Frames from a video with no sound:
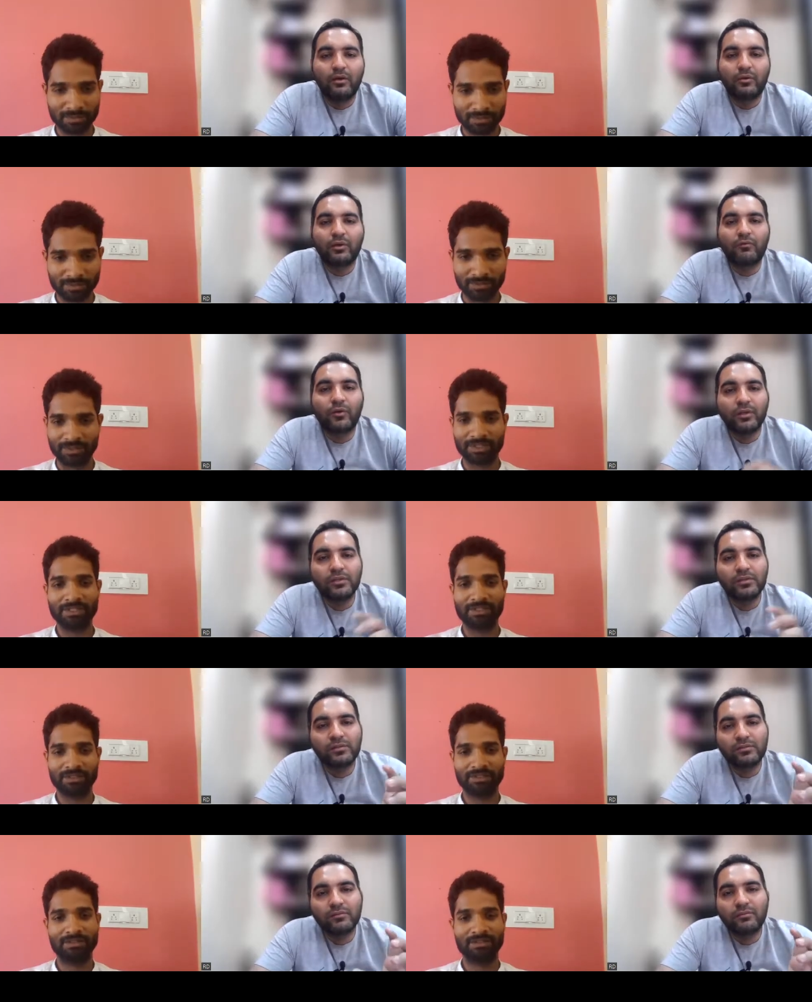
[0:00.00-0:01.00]
Speaker 1: Okay, what
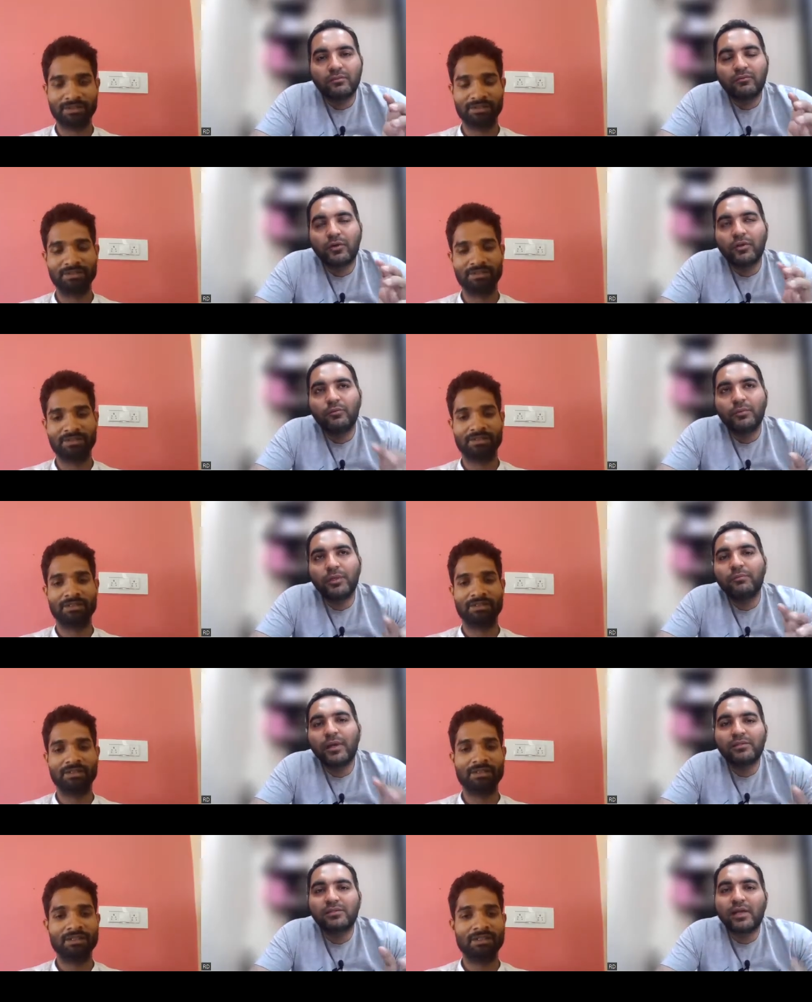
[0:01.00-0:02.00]
is what do you
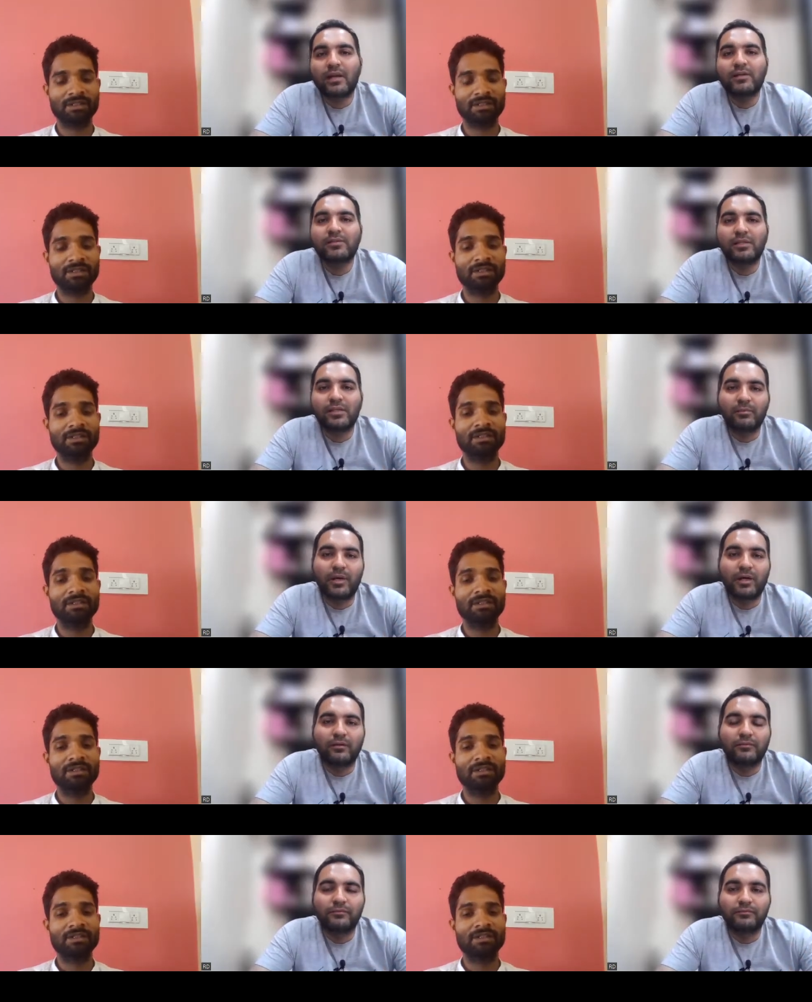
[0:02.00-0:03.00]
mean by star
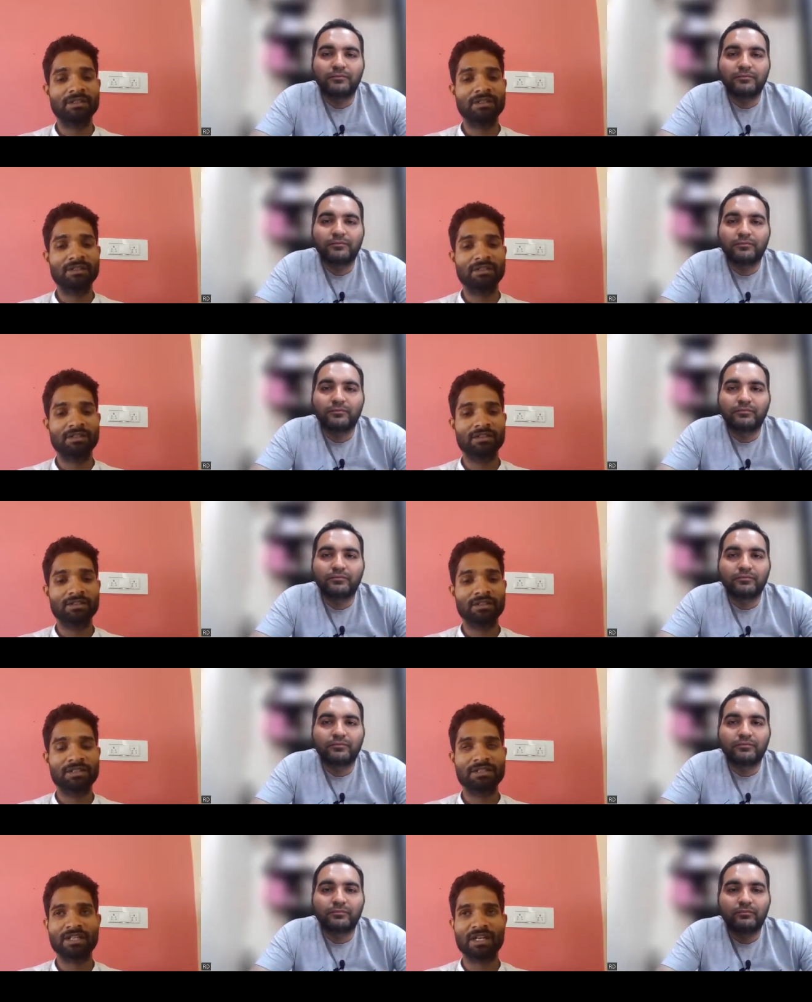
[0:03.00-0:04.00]
schema?
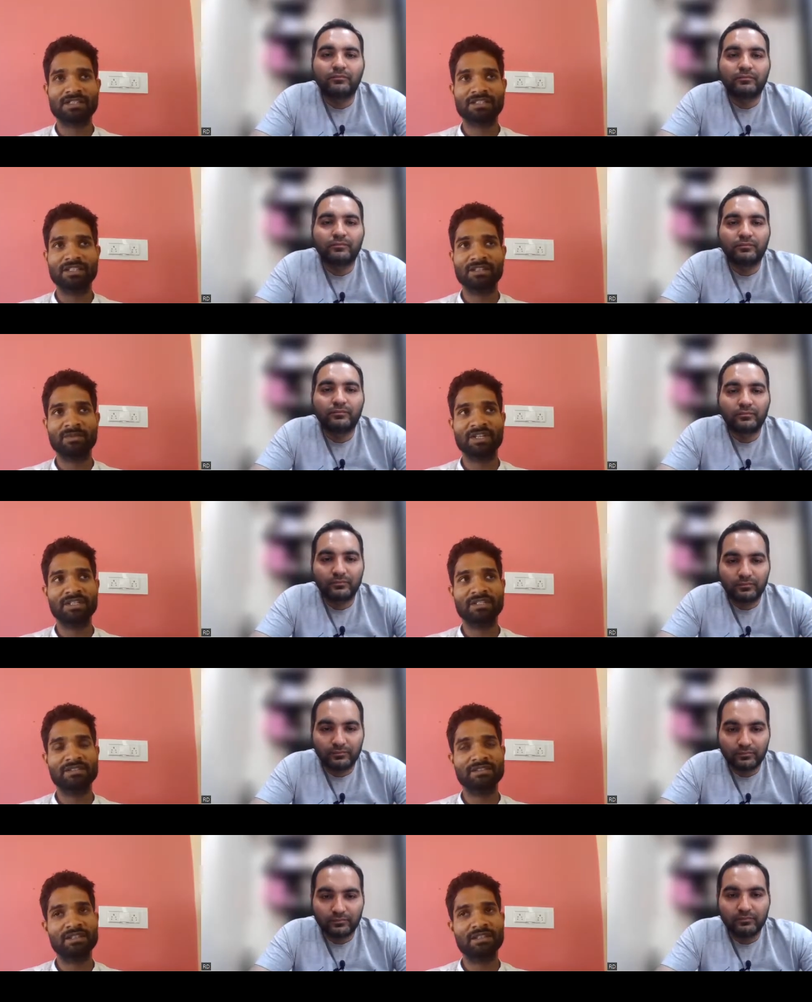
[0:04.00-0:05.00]
Speaker 2: Star schema
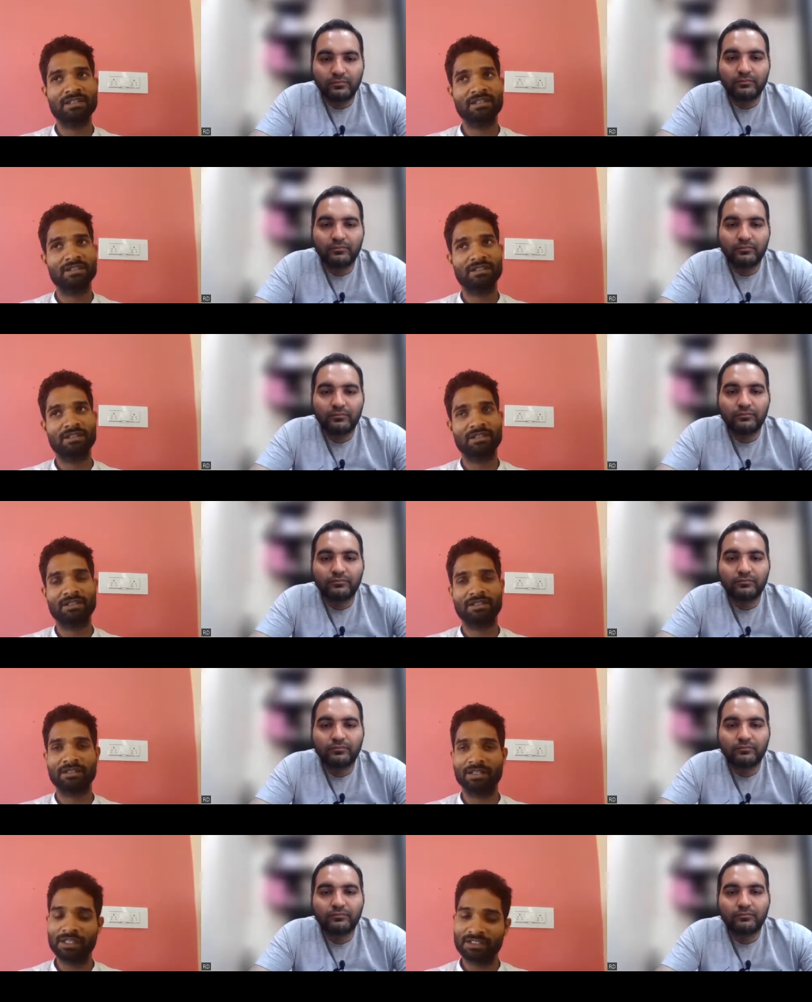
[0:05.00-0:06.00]
is the
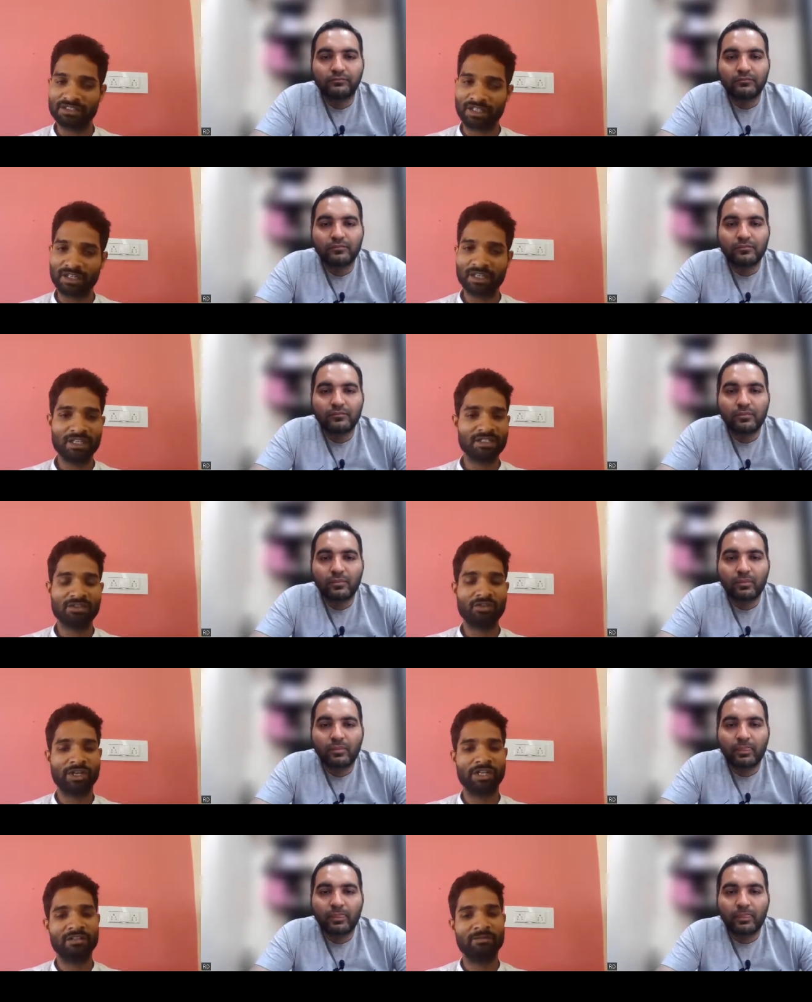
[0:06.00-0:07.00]
uh centralized
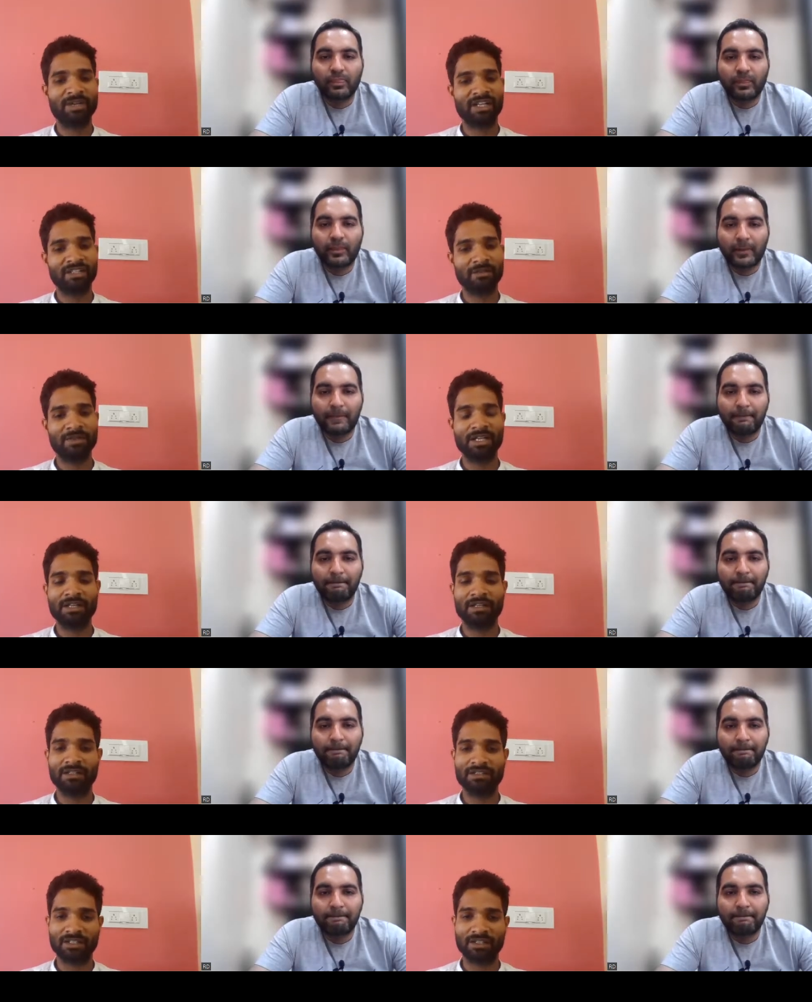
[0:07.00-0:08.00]
located fact table
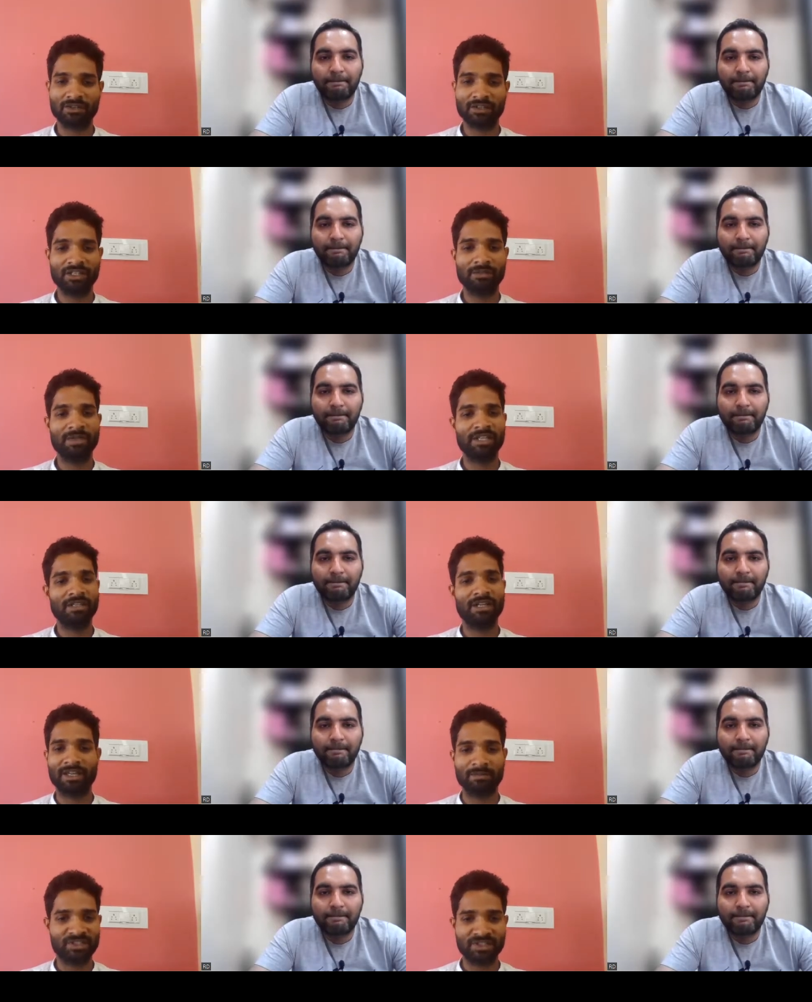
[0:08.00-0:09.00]
and uh, surrounded by the
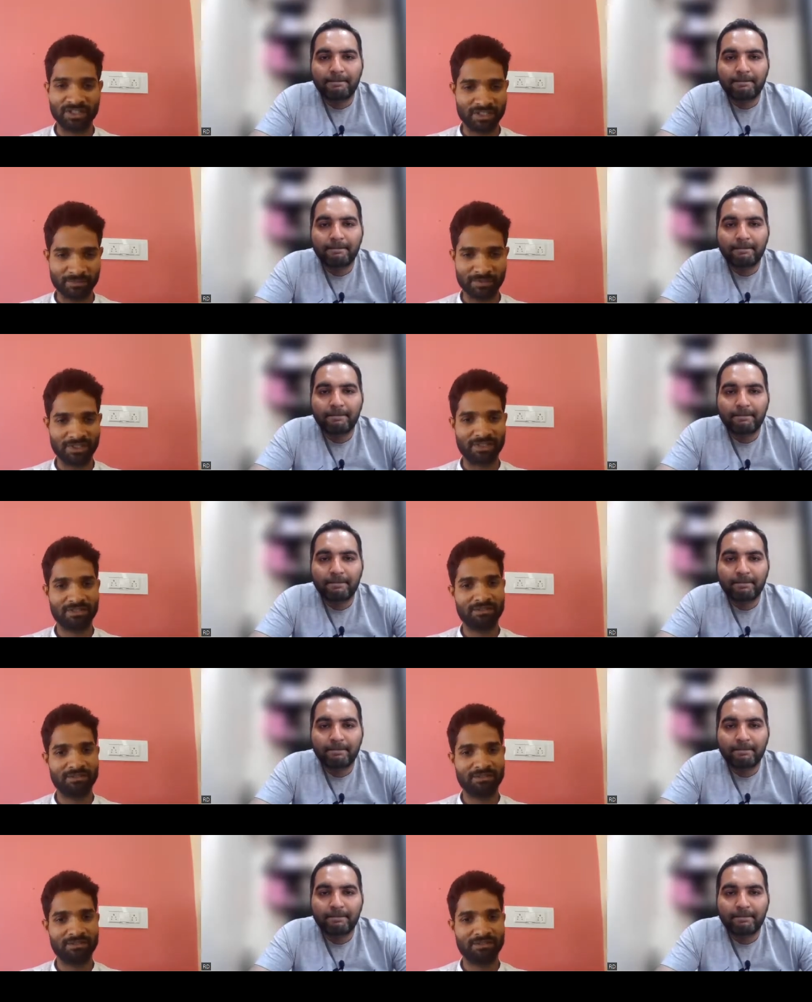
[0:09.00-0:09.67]
dimension table.